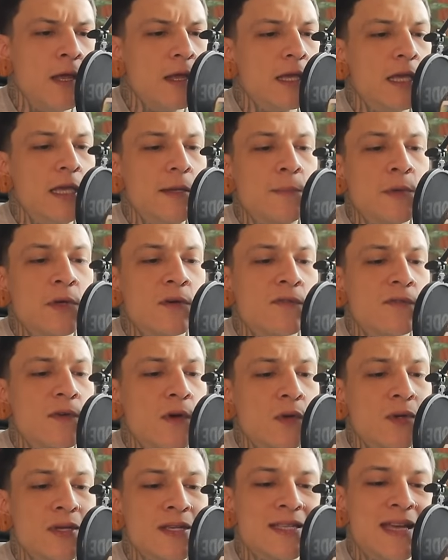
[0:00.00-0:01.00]
Keep your
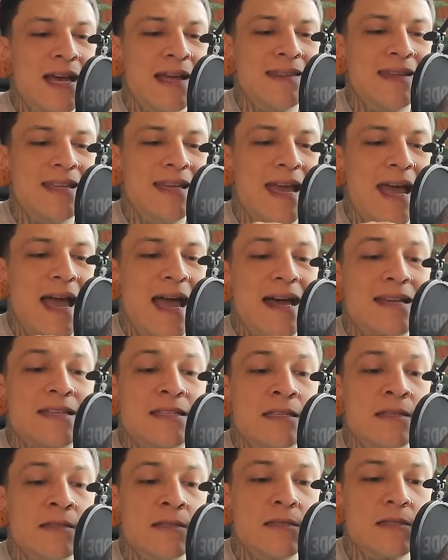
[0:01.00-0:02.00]
focus on the
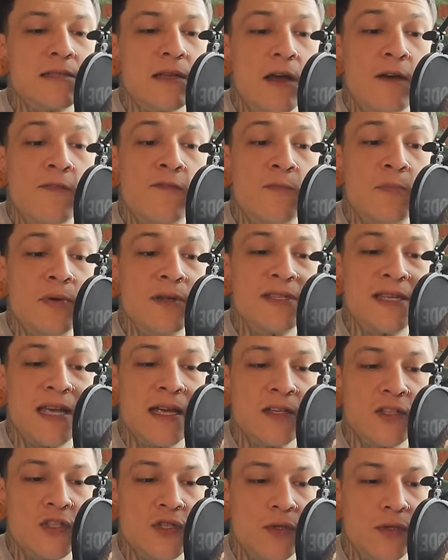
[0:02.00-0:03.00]
essence of
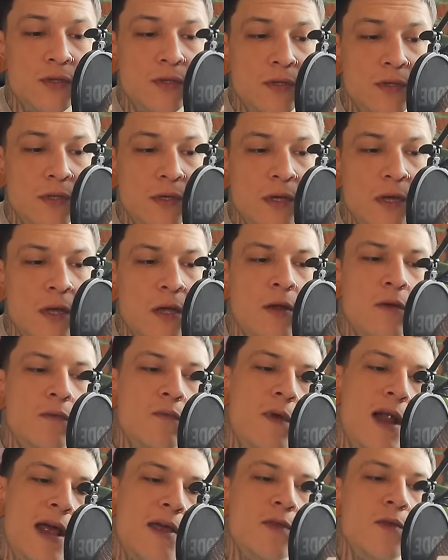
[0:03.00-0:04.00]
potential
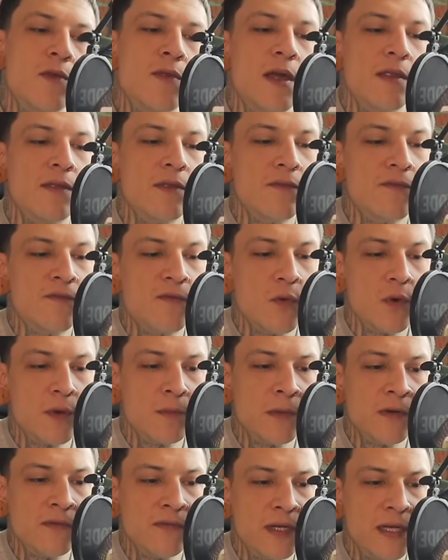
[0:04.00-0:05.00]
rather than the form
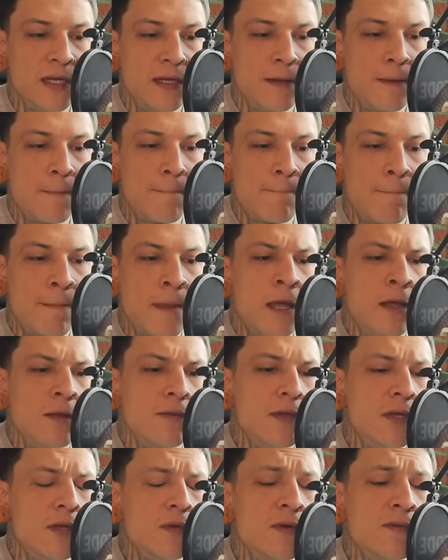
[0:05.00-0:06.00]
of it.
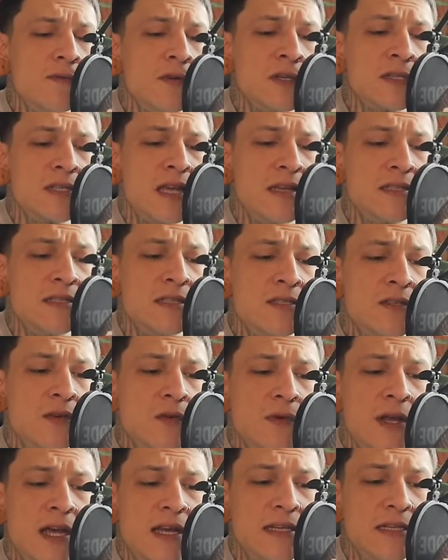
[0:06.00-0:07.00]
The universe has its
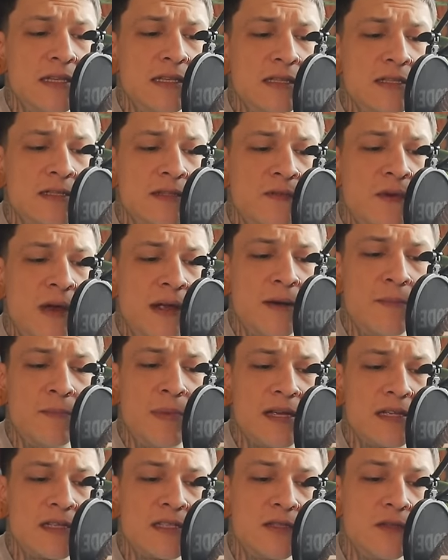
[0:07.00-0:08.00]
own ideas of how to
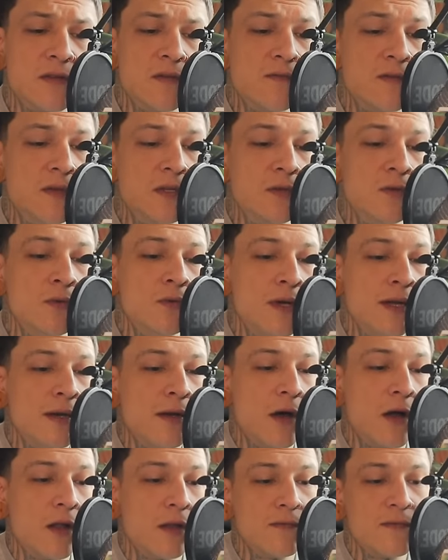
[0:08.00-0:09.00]
best serve you and
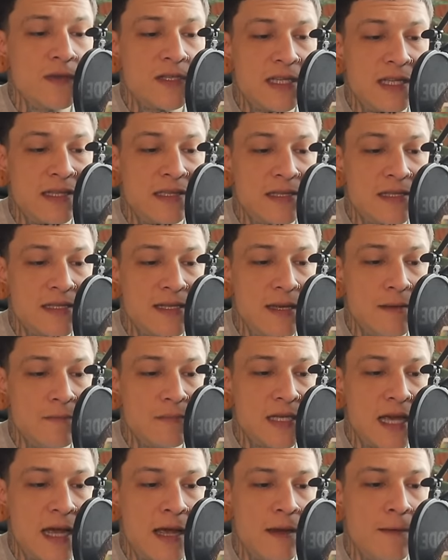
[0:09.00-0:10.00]
all of us at the same
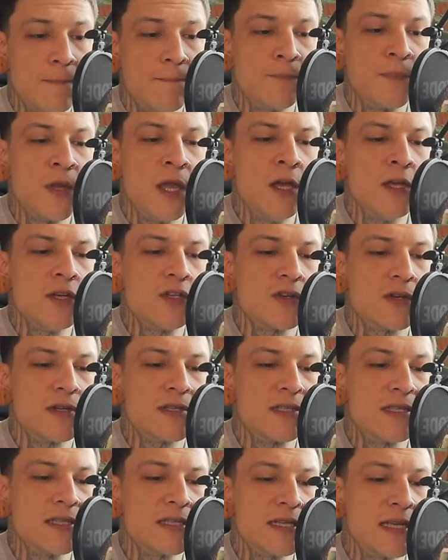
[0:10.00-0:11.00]
time.
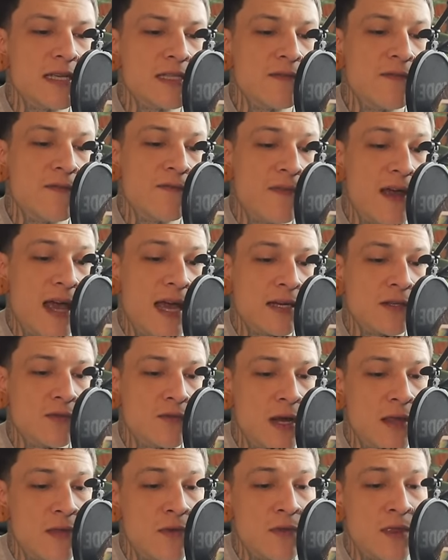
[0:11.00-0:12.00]
Trust this as a fact
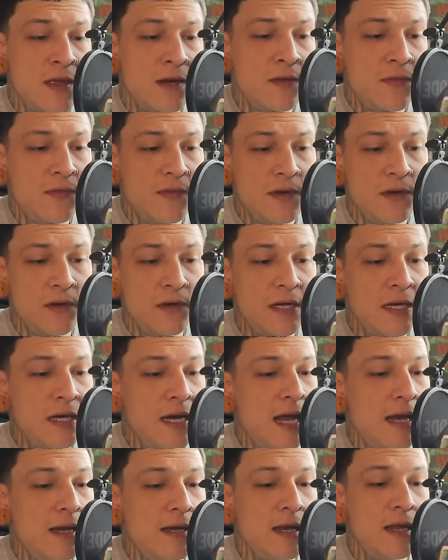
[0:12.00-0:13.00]
rather than a theory,
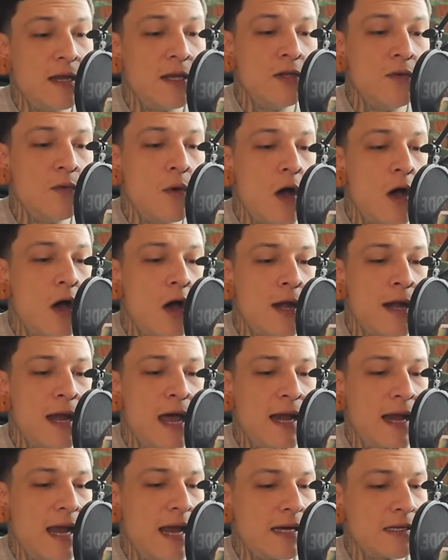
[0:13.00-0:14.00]
and you ought
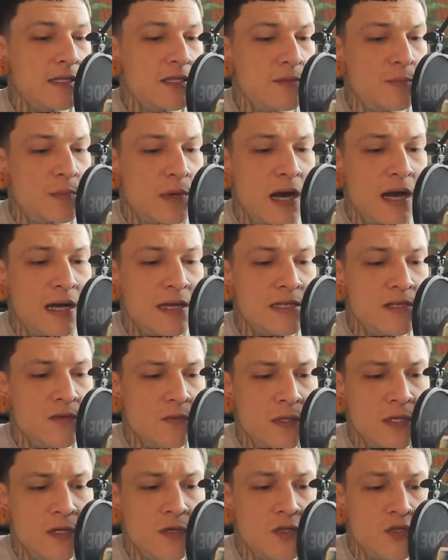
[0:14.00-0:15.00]
not act surprised
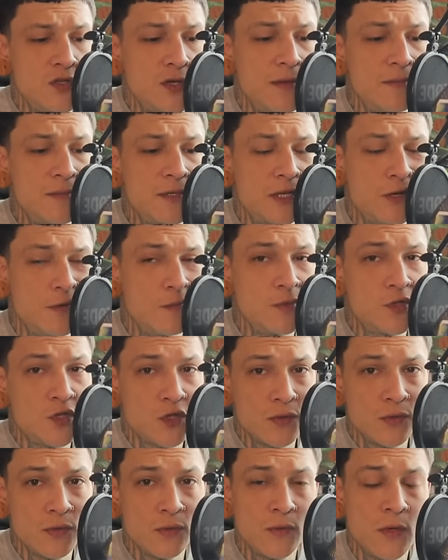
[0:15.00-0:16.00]
when your dreams come
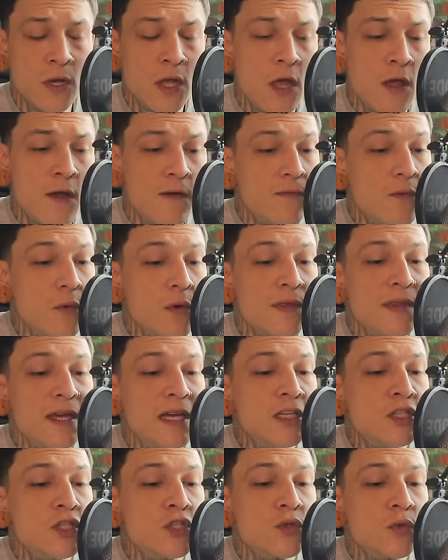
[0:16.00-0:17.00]
true, for
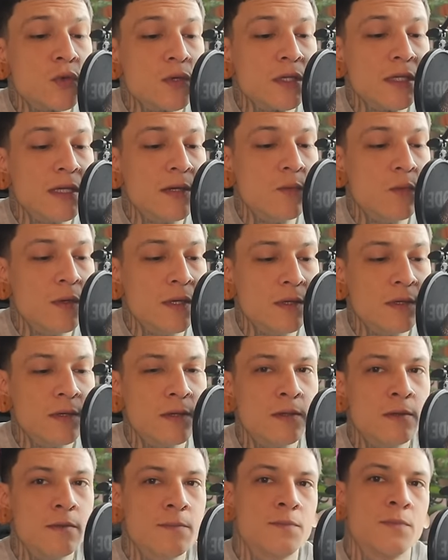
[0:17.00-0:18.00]
they surely
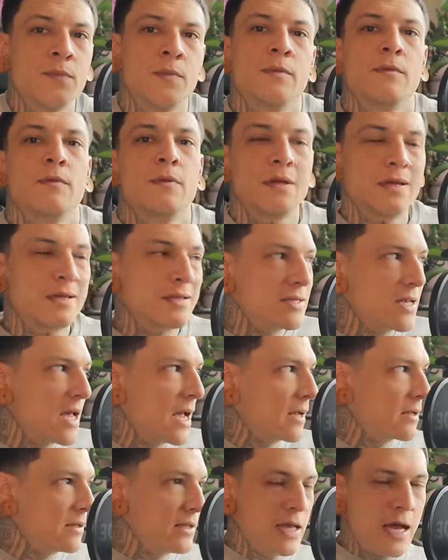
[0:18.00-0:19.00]
will,
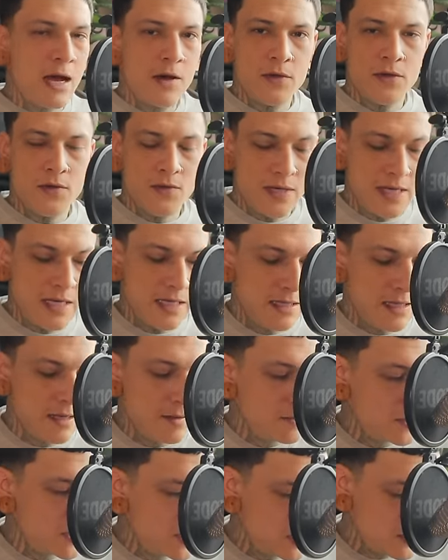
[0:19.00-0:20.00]
exactly how you need
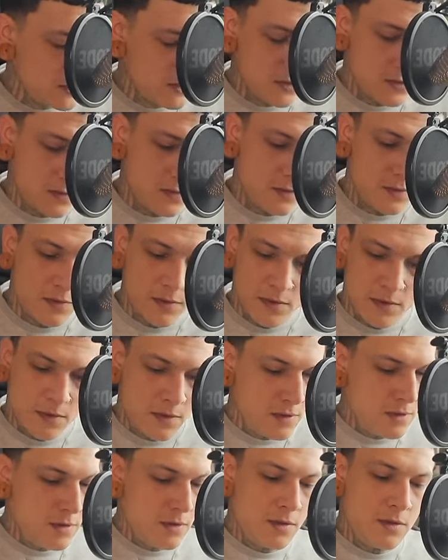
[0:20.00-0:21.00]
them to.
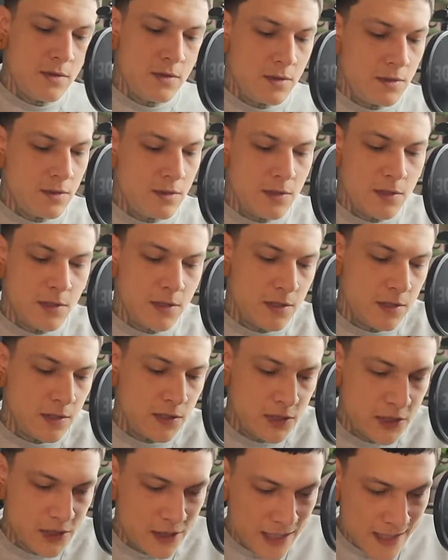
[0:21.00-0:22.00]

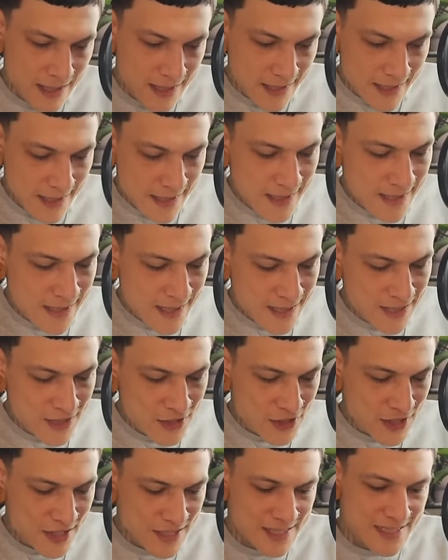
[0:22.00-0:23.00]

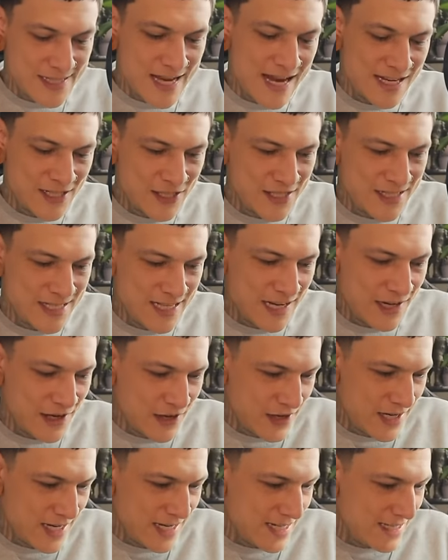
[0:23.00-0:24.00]
Sheesh,
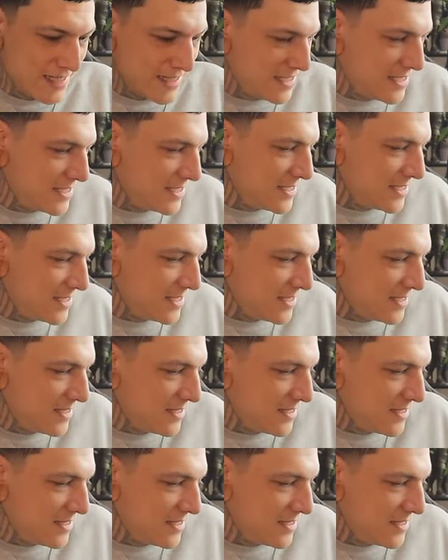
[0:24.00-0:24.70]
Sagittarius.